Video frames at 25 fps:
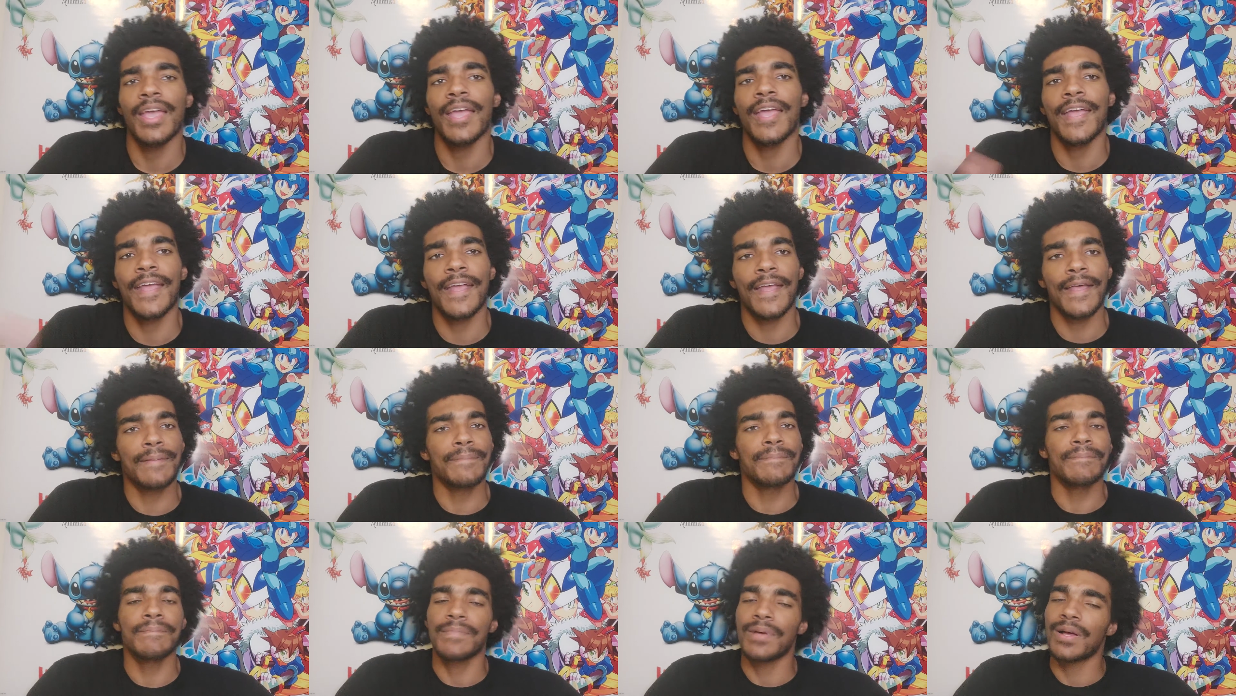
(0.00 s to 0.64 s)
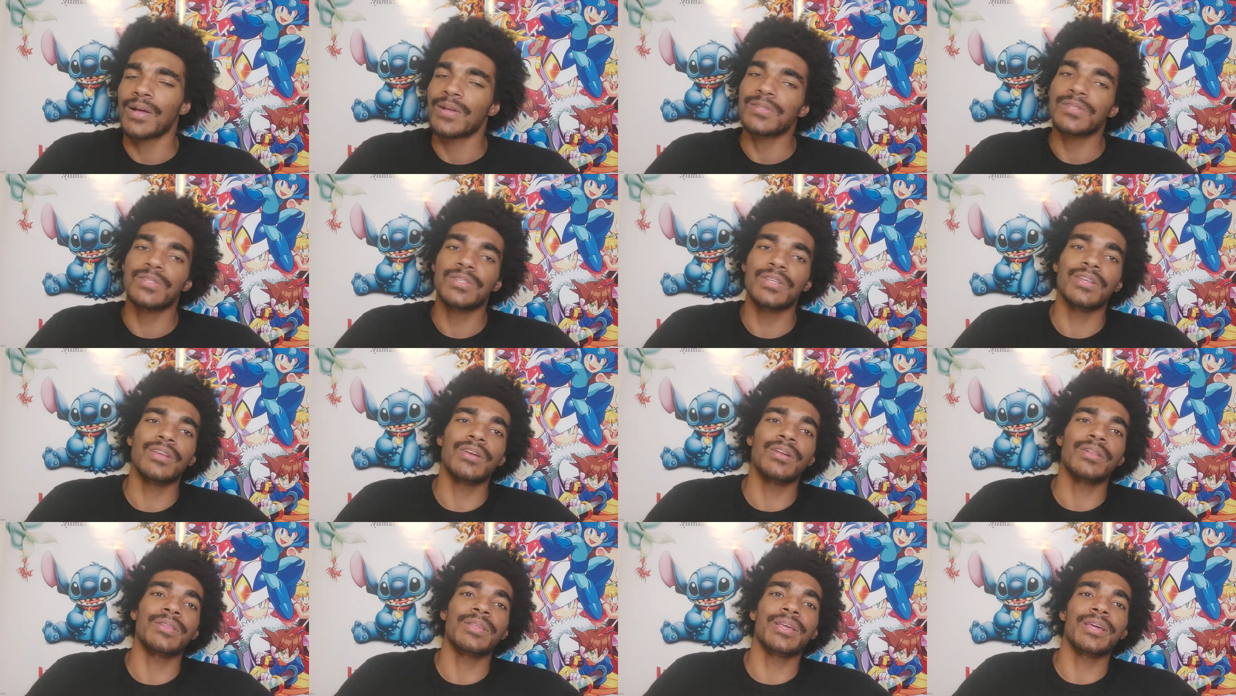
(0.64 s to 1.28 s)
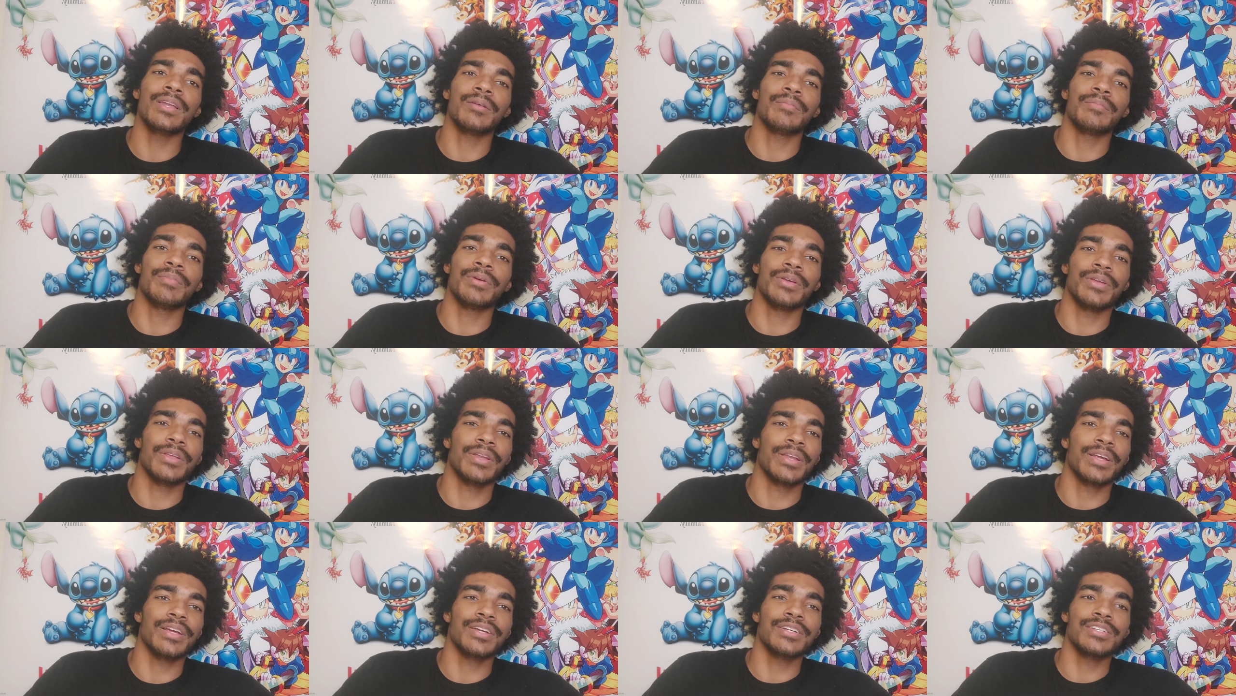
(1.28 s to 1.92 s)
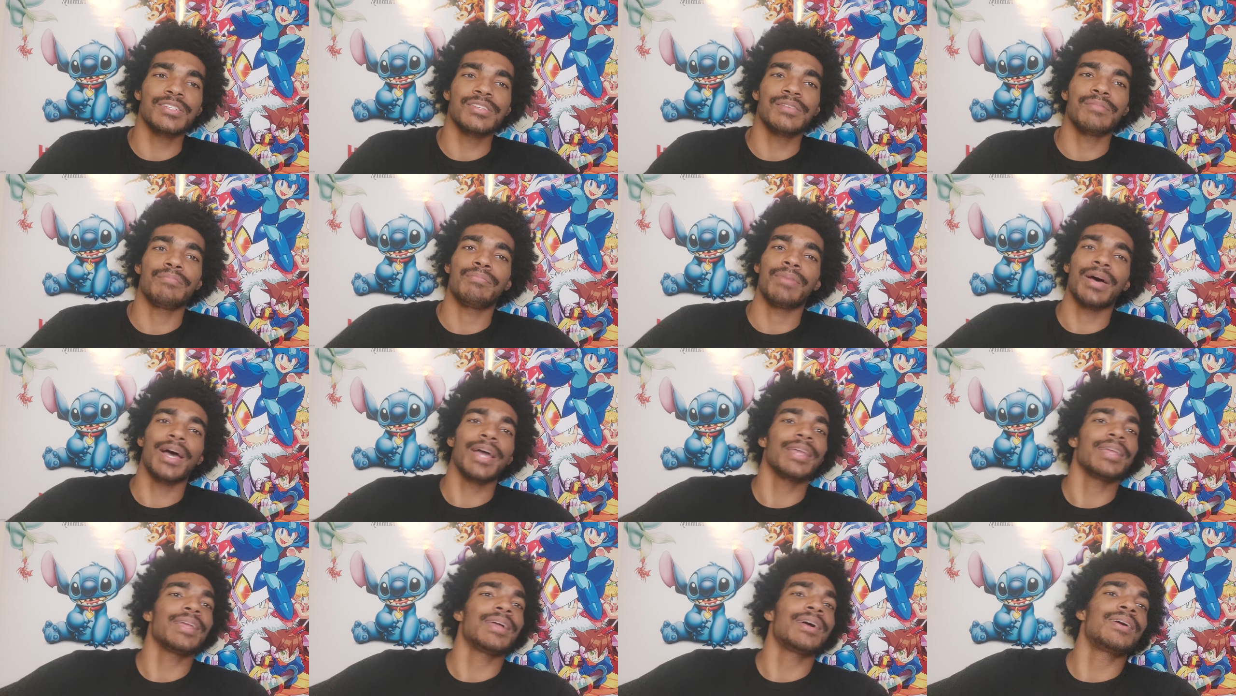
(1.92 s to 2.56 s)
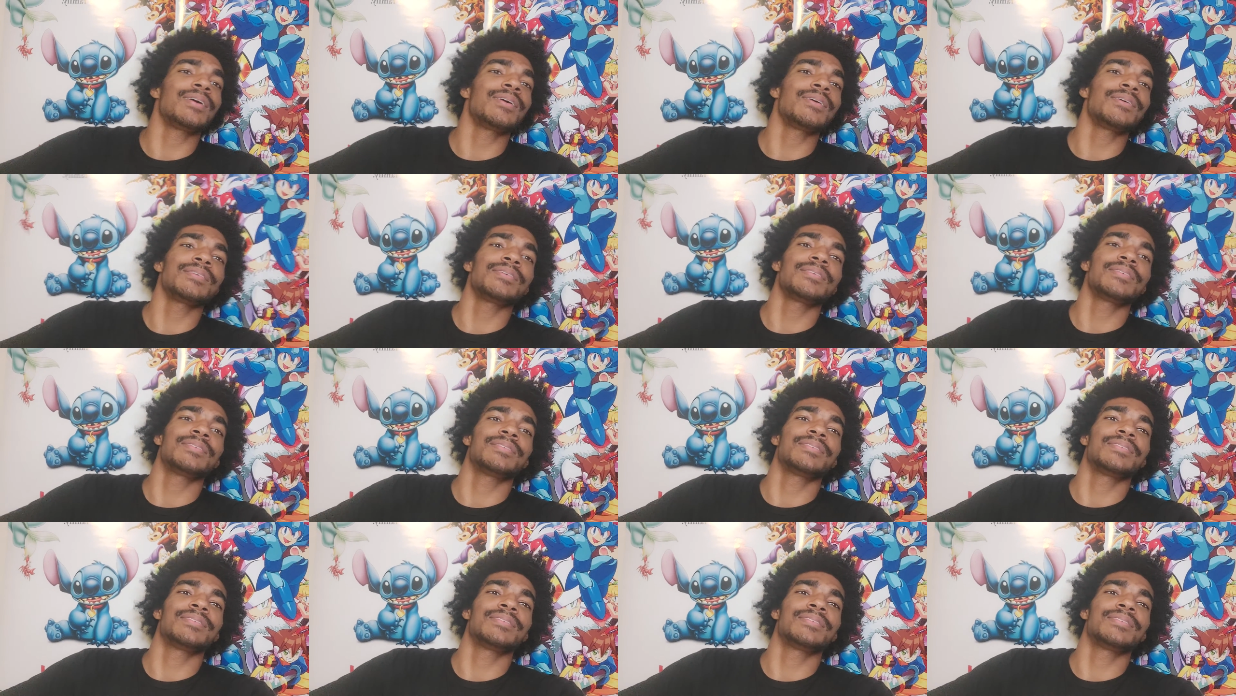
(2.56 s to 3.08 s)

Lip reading: and I'll see y'all later, millionaires. Bye, y'all.